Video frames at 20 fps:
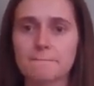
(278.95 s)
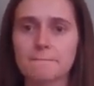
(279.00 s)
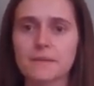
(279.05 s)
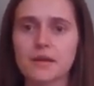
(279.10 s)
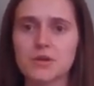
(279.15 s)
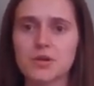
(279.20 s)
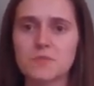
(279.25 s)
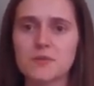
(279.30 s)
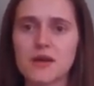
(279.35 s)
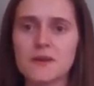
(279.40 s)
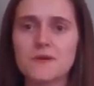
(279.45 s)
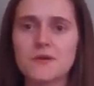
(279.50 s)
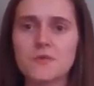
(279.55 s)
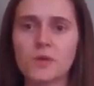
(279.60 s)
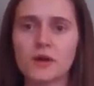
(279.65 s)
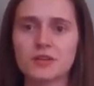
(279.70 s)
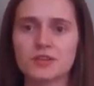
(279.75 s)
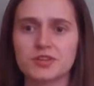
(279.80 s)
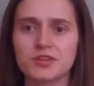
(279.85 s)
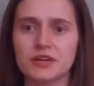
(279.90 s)
You may be
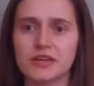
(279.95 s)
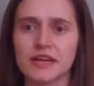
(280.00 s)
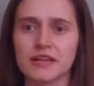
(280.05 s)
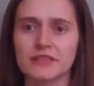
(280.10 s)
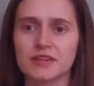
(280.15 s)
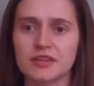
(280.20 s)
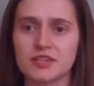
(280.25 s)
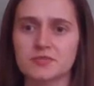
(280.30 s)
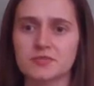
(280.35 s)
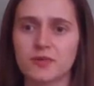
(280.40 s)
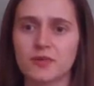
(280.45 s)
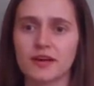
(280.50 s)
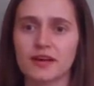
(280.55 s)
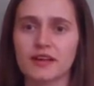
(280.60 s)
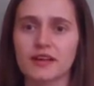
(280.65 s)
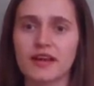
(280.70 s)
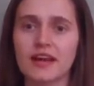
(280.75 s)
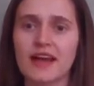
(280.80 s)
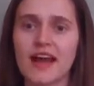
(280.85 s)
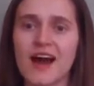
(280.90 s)
wondering at this point
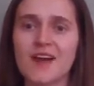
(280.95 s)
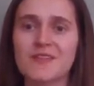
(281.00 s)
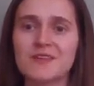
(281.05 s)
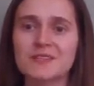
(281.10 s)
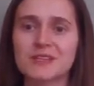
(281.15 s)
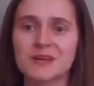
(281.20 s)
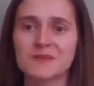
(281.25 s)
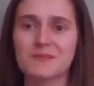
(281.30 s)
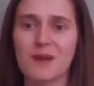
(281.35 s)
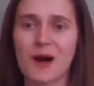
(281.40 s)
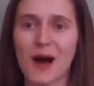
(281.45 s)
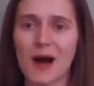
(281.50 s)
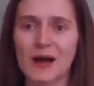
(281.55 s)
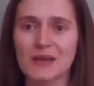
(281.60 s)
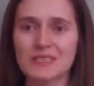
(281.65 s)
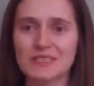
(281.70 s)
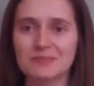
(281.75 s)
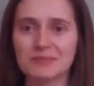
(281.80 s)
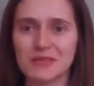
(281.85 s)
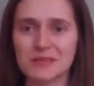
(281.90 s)
how this could
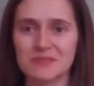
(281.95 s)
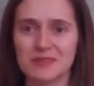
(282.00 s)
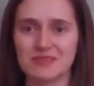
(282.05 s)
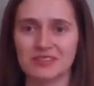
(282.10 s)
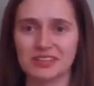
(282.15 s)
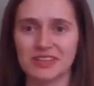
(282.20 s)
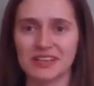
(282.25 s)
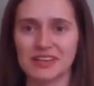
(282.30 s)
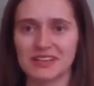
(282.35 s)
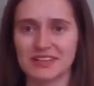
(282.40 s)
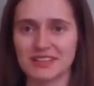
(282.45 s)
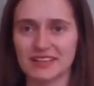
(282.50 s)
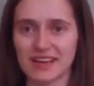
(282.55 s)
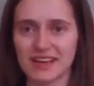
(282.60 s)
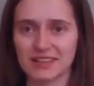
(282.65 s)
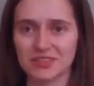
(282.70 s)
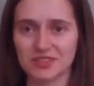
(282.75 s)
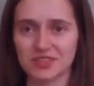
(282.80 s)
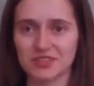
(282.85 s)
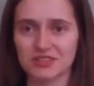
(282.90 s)
possibly be related to
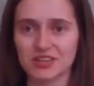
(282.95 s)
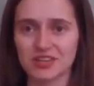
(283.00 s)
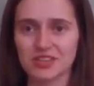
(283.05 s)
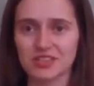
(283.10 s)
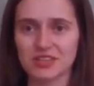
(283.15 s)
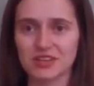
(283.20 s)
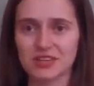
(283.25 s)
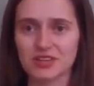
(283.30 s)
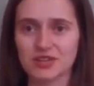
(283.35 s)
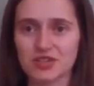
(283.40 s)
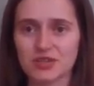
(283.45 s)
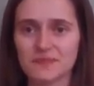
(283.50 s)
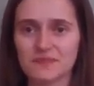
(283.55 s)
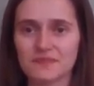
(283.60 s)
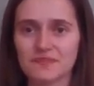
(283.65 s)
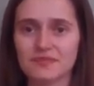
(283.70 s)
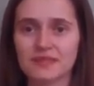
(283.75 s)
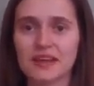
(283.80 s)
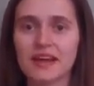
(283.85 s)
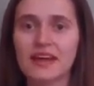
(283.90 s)
cancer research.
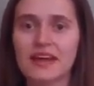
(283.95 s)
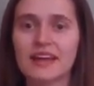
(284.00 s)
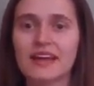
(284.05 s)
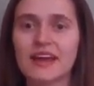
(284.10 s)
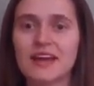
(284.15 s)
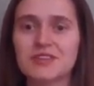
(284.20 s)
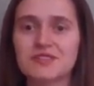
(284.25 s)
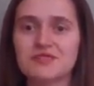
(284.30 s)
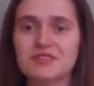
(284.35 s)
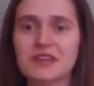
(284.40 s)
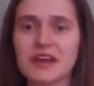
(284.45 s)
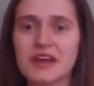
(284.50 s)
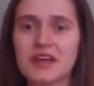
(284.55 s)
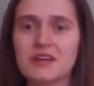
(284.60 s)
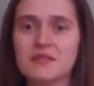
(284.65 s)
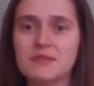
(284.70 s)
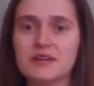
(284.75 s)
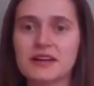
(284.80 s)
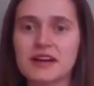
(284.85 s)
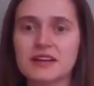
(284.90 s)
It's
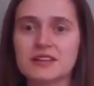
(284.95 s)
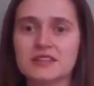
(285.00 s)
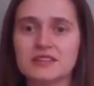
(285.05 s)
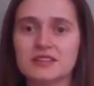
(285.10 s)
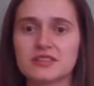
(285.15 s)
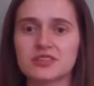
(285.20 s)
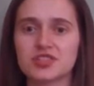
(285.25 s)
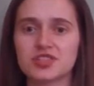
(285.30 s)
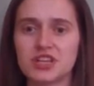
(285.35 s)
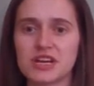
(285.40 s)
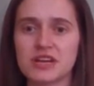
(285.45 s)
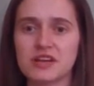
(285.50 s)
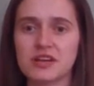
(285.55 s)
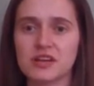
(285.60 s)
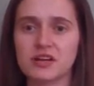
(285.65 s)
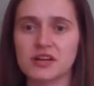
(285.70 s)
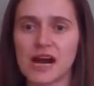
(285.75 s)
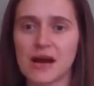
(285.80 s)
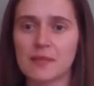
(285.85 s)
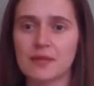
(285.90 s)
related because this gene
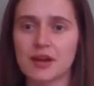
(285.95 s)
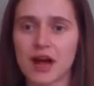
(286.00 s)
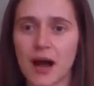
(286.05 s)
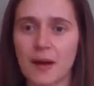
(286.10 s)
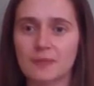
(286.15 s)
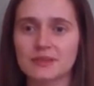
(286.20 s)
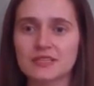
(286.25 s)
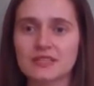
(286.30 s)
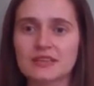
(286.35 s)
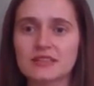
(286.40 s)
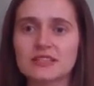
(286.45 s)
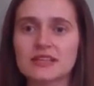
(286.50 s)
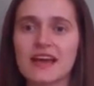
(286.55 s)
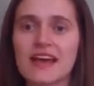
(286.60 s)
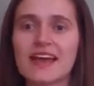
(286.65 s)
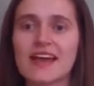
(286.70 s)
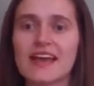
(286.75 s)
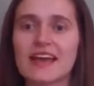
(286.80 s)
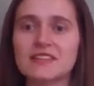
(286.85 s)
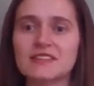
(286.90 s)
in Arabidopsis
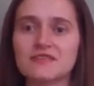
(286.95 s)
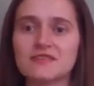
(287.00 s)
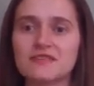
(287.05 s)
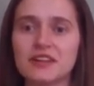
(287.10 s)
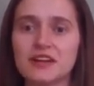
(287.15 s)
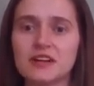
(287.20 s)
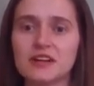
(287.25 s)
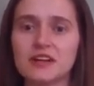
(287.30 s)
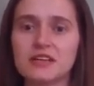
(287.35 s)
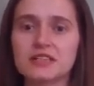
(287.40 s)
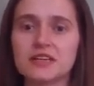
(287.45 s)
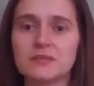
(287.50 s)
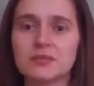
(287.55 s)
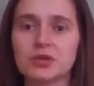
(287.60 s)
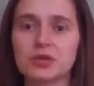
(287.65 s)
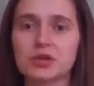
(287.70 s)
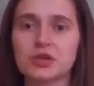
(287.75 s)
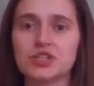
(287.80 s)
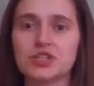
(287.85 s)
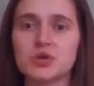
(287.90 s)
is very
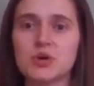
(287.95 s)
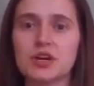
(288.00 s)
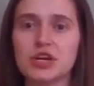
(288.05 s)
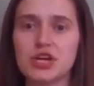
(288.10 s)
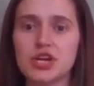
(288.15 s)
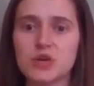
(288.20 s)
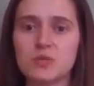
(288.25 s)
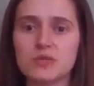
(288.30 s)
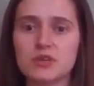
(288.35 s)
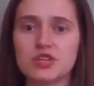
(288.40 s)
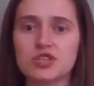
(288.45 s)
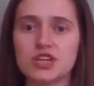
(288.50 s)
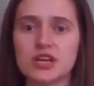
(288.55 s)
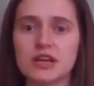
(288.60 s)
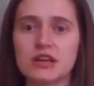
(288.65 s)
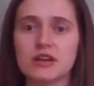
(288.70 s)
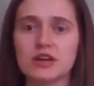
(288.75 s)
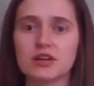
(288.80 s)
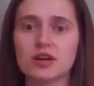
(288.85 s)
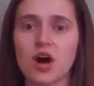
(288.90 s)
similar to a human
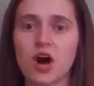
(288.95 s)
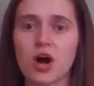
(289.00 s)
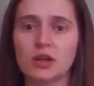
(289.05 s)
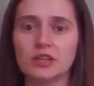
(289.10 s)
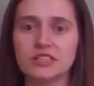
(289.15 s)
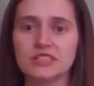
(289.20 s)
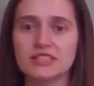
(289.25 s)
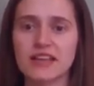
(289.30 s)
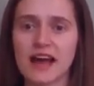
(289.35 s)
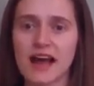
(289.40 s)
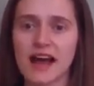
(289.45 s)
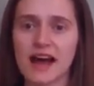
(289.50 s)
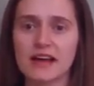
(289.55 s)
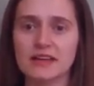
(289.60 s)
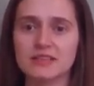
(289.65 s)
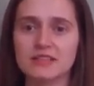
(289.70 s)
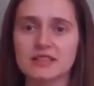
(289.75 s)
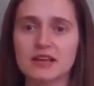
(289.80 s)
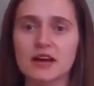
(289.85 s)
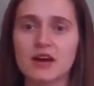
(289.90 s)
gene called
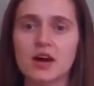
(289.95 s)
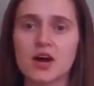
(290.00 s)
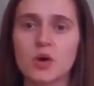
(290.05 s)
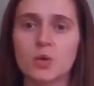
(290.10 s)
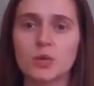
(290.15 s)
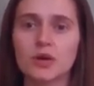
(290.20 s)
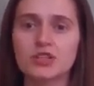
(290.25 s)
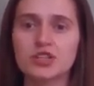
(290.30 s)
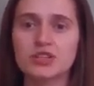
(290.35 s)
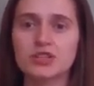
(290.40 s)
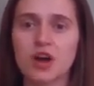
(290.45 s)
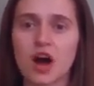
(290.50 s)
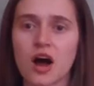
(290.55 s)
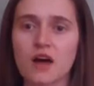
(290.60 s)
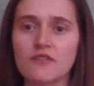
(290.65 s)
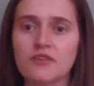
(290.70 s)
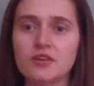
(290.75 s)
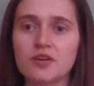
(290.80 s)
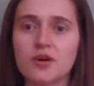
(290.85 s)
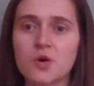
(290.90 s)
TAZ, which is
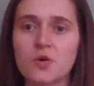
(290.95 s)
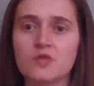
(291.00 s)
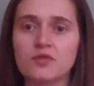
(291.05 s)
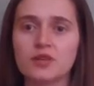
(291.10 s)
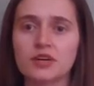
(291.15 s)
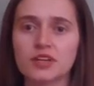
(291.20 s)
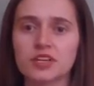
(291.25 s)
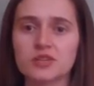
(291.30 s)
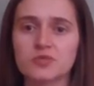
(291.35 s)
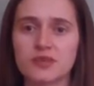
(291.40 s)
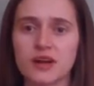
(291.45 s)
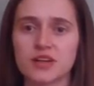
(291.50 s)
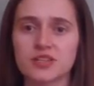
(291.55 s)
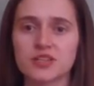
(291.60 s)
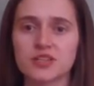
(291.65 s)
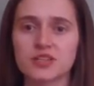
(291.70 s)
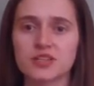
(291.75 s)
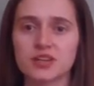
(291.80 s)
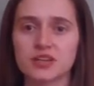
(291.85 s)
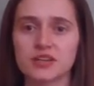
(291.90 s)
often overexpressed
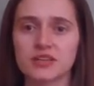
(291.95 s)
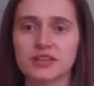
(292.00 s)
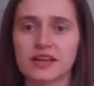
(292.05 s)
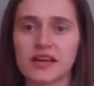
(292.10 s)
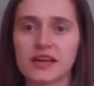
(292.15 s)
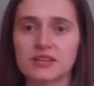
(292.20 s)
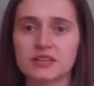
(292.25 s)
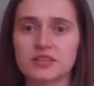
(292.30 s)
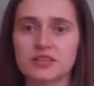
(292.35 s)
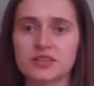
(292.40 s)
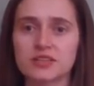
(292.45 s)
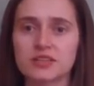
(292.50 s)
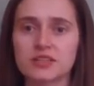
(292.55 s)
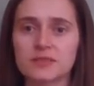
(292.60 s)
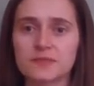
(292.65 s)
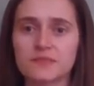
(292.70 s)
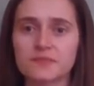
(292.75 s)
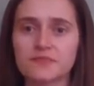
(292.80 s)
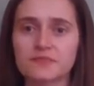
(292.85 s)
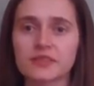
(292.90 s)
in certain
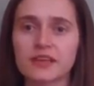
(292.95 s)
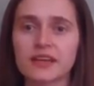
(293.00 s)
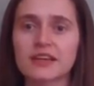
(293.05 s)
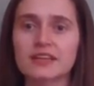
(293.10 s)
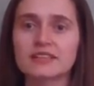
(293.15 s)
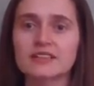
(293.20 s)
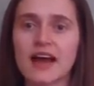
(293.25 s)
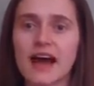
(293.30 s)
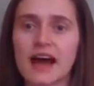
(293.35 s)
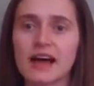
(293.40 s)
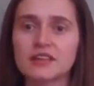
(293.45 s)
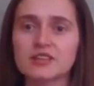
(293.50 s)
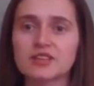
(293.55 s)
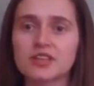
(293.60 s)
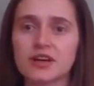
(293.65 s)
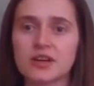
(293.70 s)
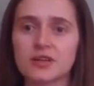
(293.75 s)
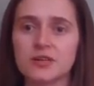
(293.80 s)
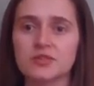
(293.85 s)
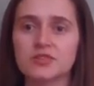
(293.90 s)
cancers. TAZ
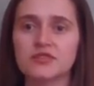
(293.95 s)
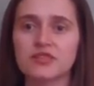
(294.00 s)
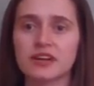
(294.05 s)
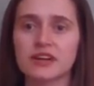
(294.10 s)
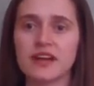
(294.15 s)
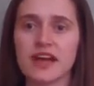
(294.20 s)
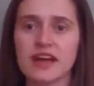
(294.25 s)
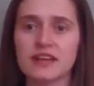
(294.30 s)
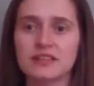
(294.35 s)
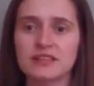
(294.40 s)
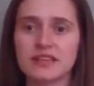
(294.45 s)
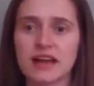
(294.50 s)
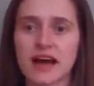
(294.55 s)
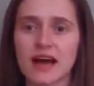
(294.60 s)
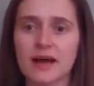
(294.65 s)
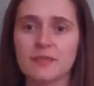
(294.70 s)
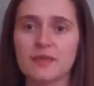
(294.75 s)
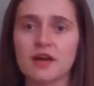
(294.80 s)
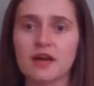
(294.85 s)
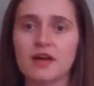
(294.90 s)
codes for an
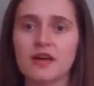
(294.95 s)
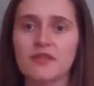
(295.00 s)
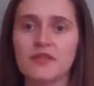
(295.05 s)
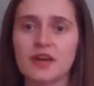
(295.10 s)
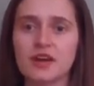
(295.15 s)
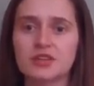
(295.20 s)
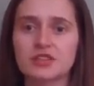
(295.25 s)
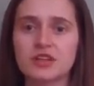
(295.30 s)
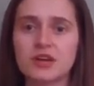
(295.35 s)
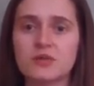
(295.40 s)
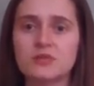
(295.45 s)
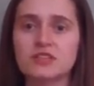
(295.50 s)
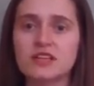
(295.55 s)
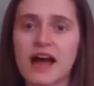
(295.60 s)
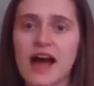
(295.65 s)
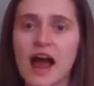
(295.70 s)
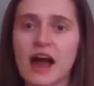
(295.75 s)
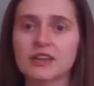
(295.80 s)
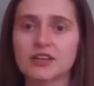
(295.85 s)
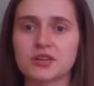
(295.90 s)
enzyme that is known to
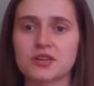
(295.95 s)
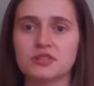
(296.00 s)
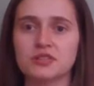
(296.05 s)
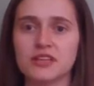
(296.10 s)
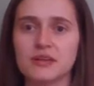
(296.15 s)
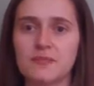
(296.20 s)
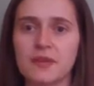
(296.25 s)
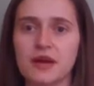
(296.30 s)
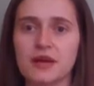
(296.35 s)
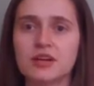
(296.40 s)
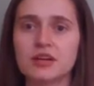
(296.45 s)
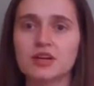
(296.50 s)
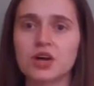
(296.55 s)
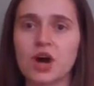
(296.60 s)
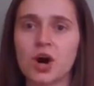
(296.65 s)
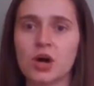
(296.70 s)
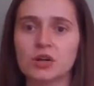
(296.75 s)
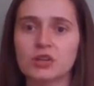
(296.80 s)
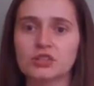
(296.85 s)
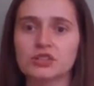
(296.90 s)
act on a lipid
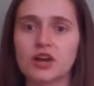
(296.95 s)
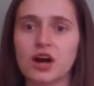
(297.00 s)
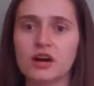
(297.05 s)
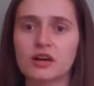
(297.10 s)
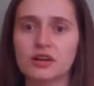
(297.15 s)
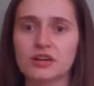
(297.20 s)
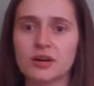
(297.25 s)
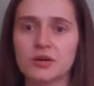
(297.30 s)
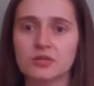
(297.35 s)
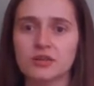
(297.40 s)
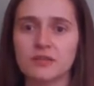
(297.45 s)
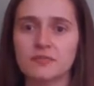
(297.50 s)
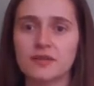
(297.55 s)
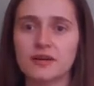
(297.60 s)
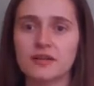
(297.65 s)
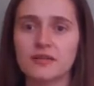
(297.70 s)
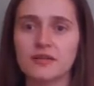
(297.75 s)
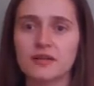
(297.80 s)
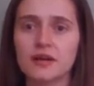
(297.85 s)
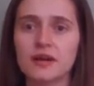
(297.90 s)
called
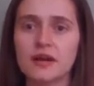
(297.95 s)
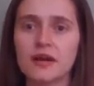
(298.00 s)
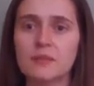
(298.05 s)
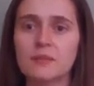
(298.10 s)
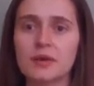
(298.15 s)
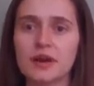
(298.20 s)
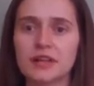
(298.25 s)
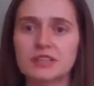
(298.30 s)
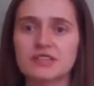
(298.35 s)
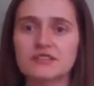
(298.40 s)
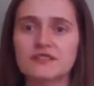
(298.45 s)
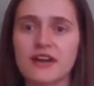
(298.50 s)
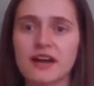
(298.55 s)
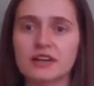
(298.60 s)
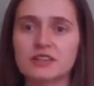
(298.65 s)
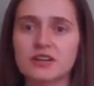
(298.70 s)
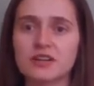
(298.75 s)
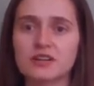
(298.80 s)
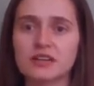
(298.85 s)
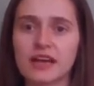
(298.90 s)
cardiolipin, but its
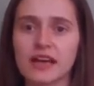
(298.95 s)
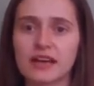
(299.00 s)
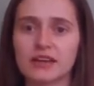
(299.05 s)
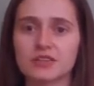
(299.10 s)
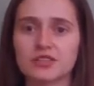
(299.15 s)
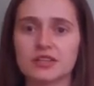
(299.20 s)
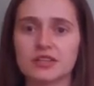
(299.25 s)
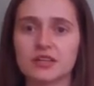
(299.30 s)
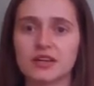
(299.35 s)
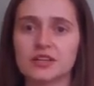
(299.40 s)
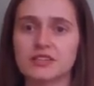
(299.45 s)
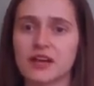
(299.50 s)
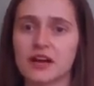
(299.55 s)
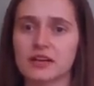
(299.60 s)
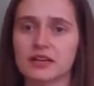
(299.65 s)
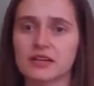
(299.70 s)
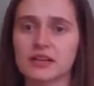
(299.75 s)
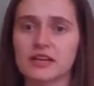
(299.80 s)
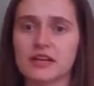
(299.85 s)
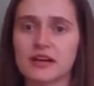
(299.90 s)
effect on cancer is
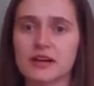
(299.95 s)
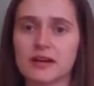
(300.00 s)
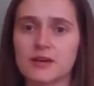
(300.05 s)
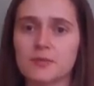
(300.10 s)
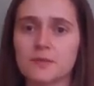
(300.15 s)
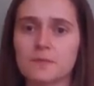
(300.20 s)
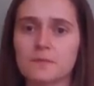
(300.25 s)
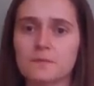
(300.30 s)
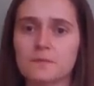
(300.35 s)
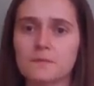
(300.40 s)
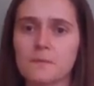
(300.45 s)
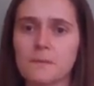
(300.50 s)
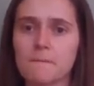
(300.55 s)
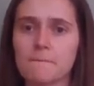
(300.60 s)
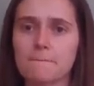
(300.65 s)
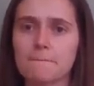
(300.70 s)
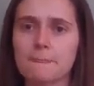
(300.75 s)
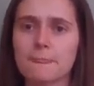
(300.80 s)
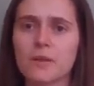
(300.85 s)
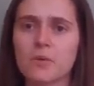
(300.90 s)
unclear.
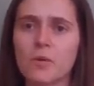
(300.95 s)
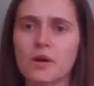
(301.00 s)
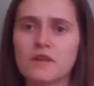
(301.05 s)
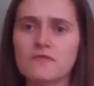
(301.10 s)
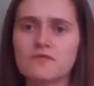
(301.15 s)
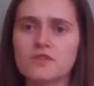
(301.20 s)
One of the